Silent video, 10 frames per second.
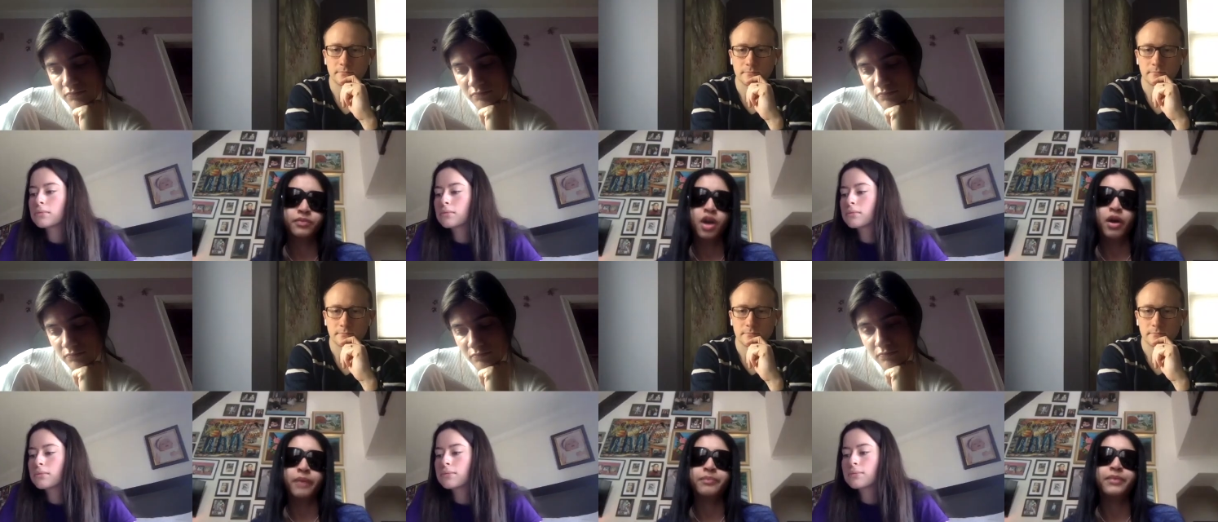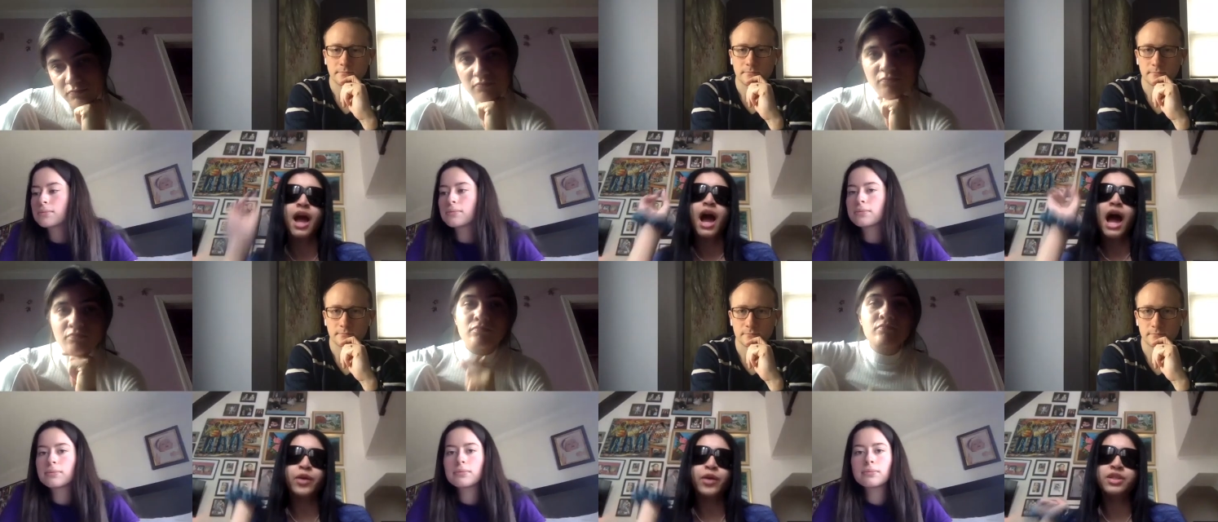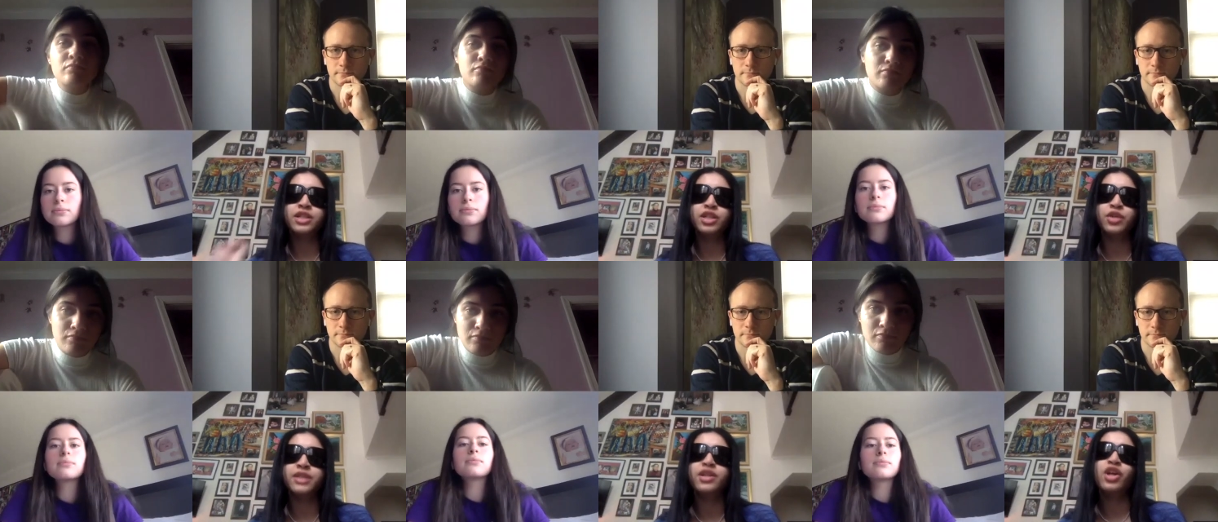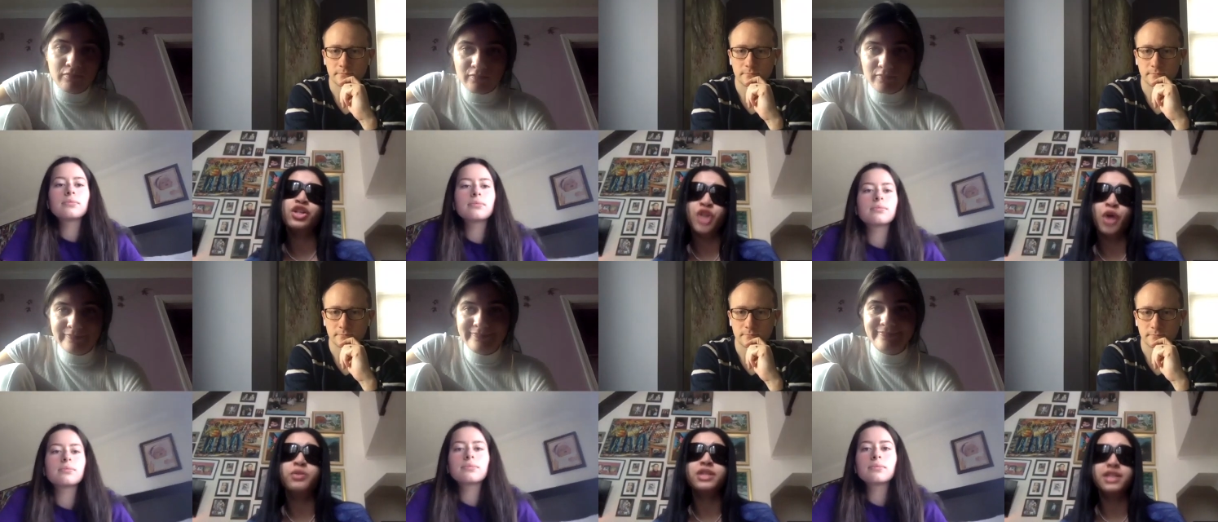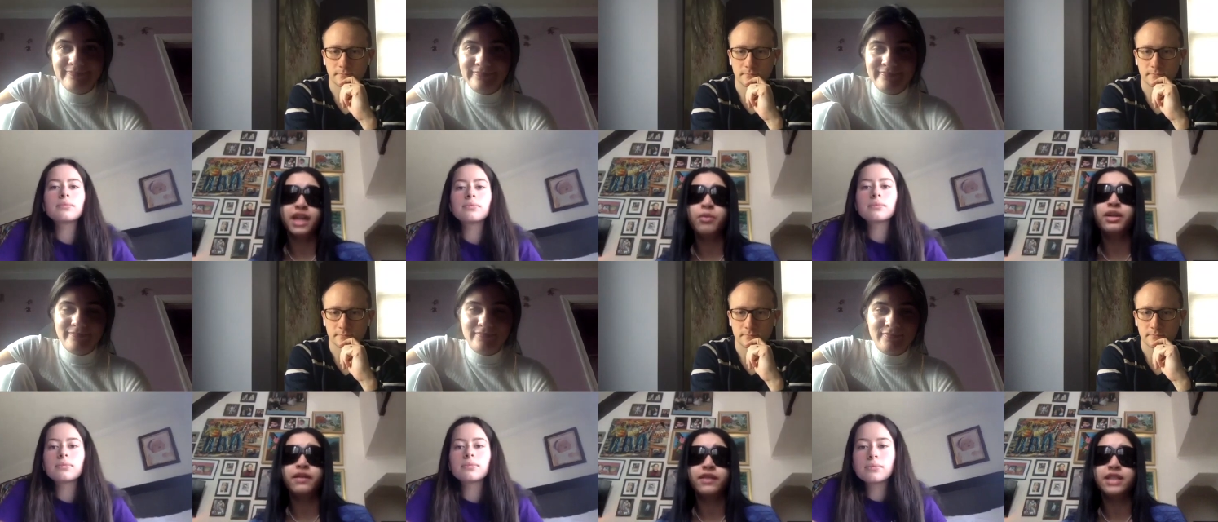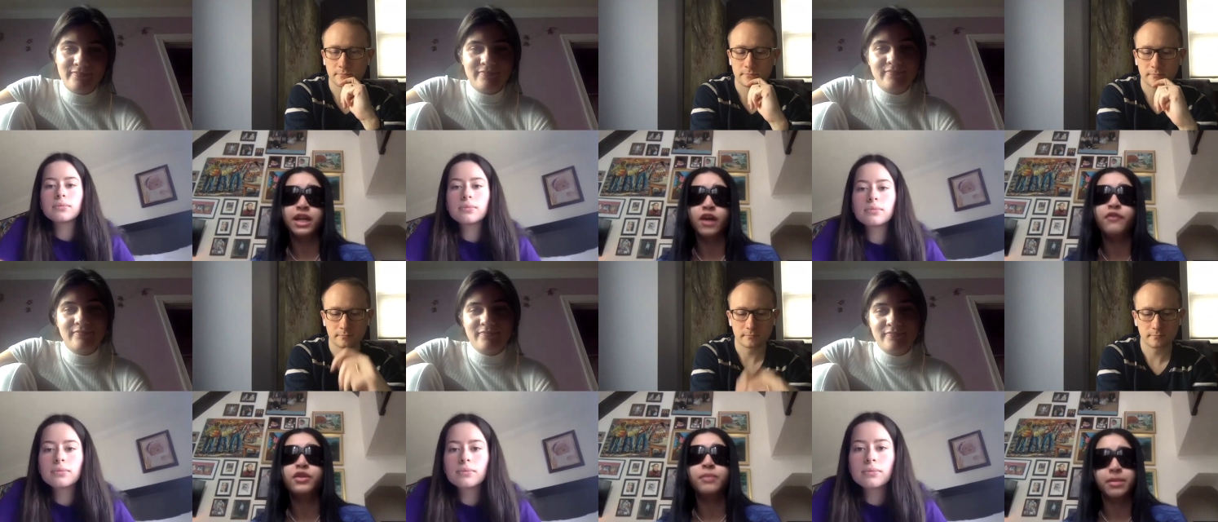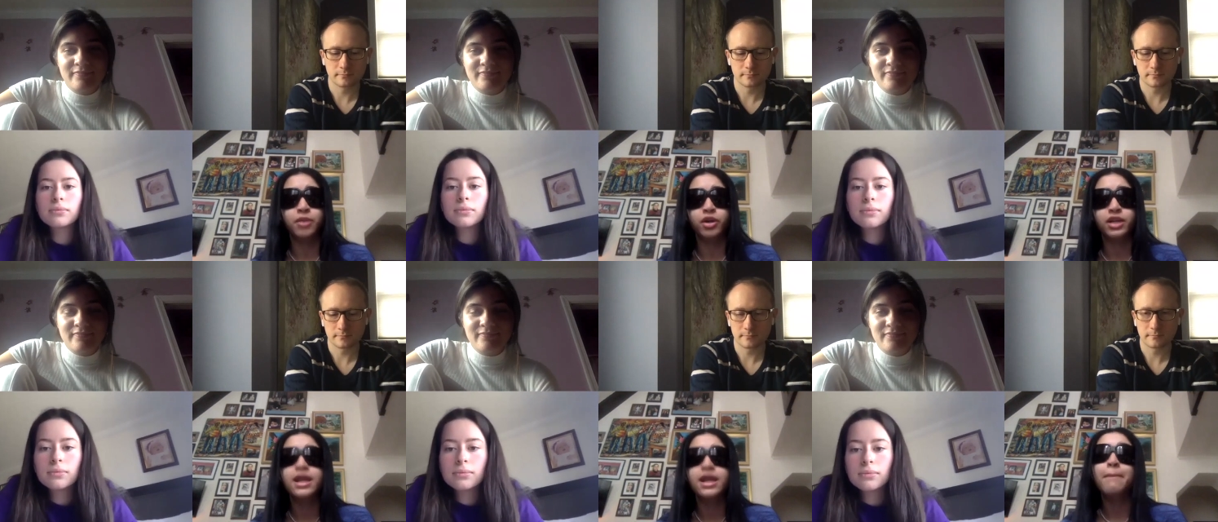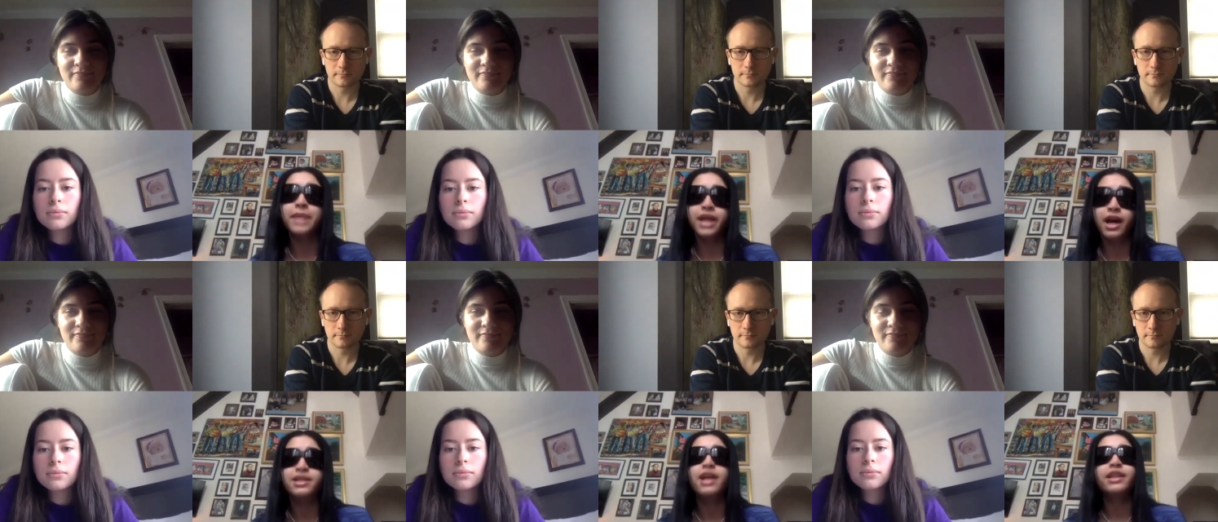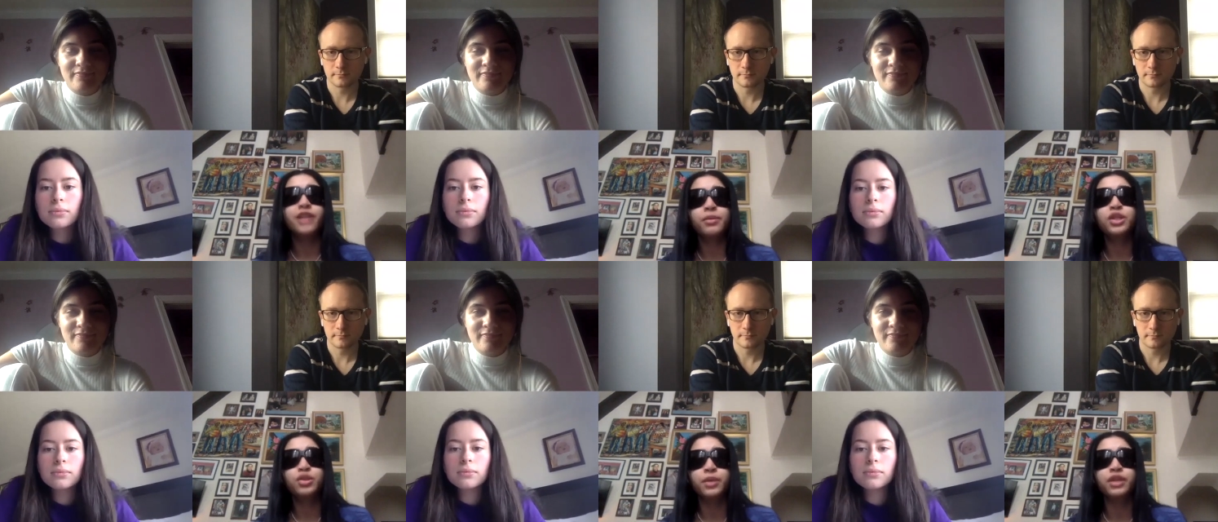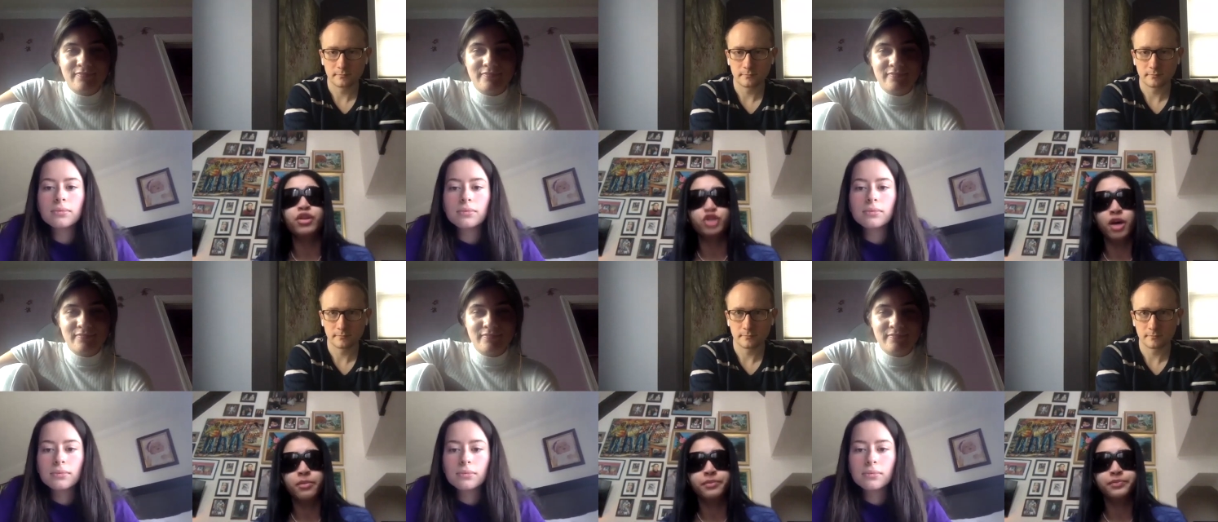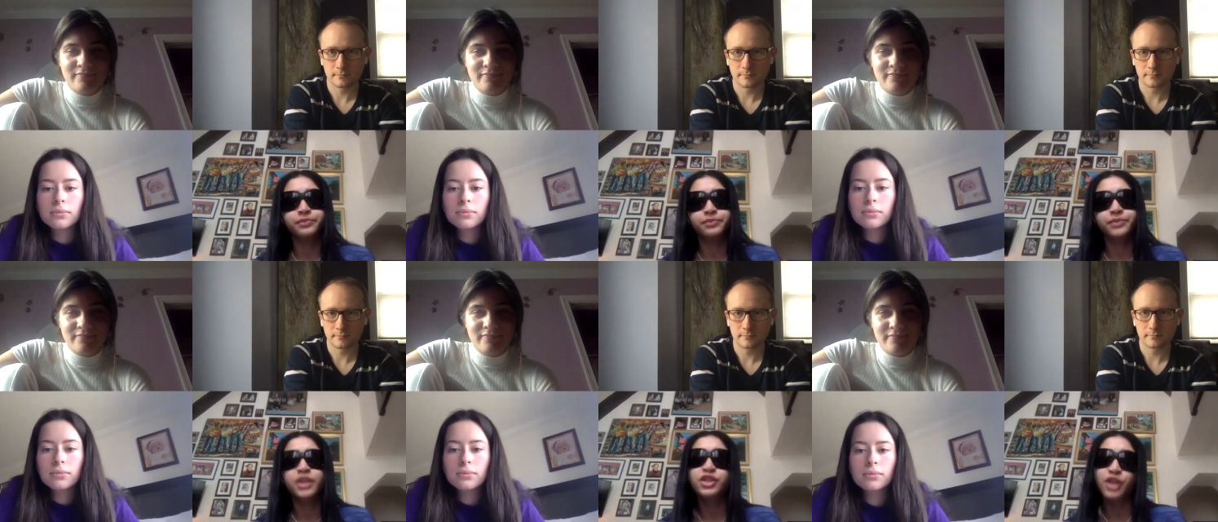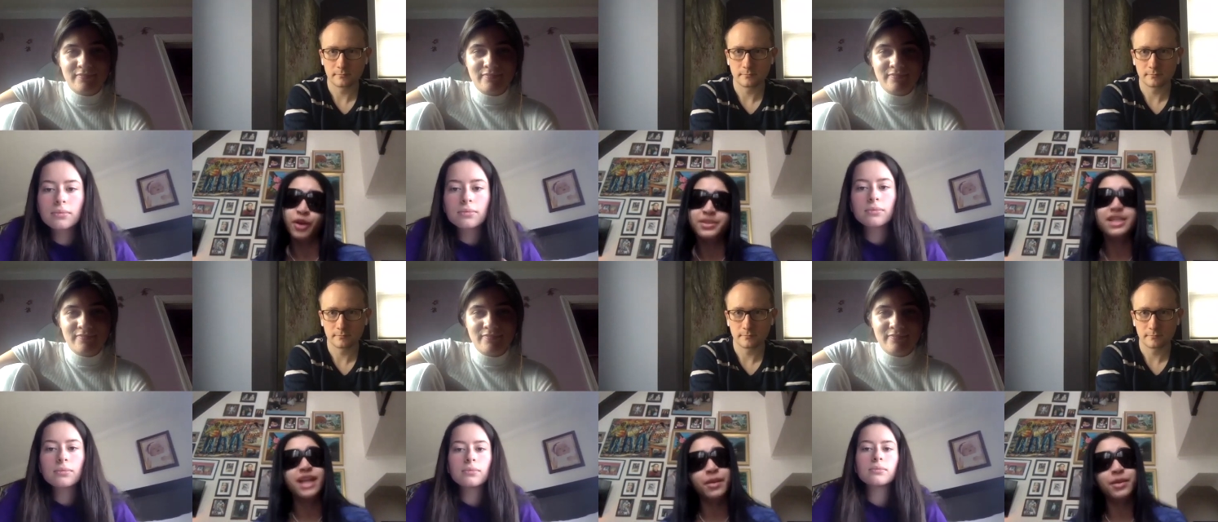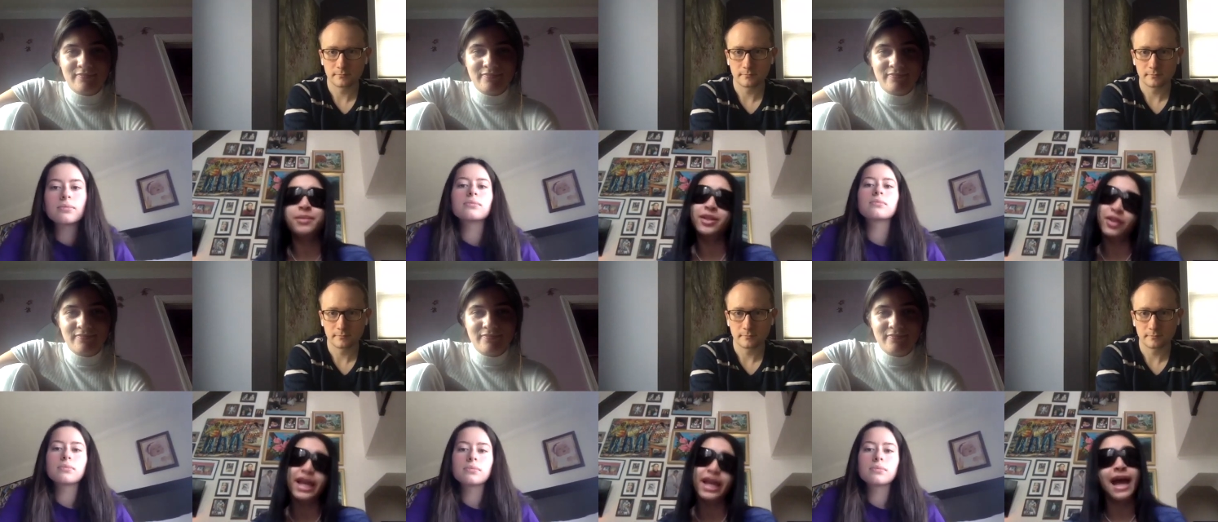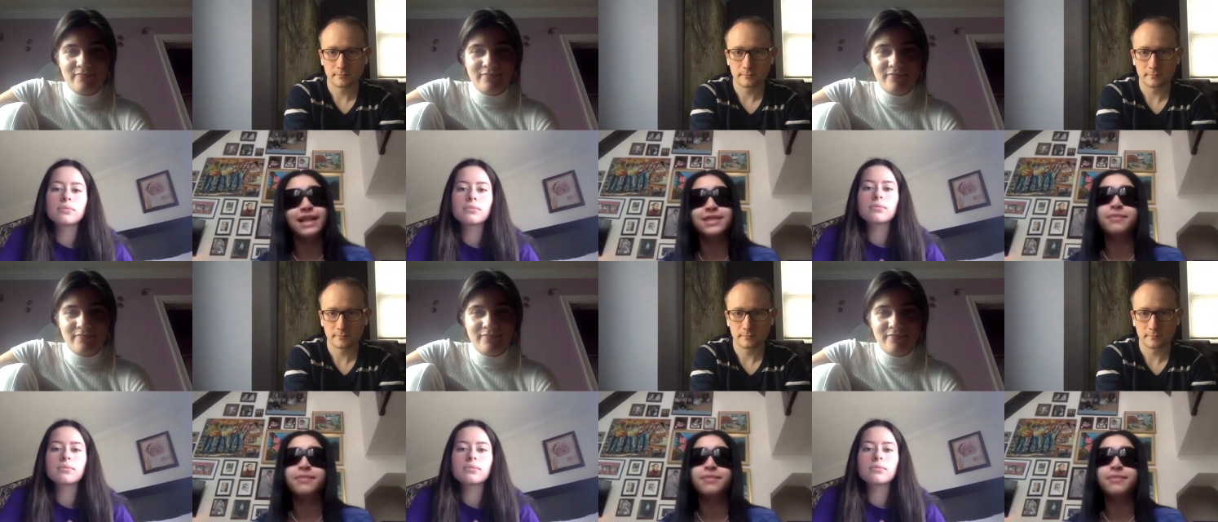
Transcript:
Speaker 1: Okay. Hi, quarantine cuties. So today we're giving the day off for the makeup artists because they'll be doing their job. So today we're going to be looking at some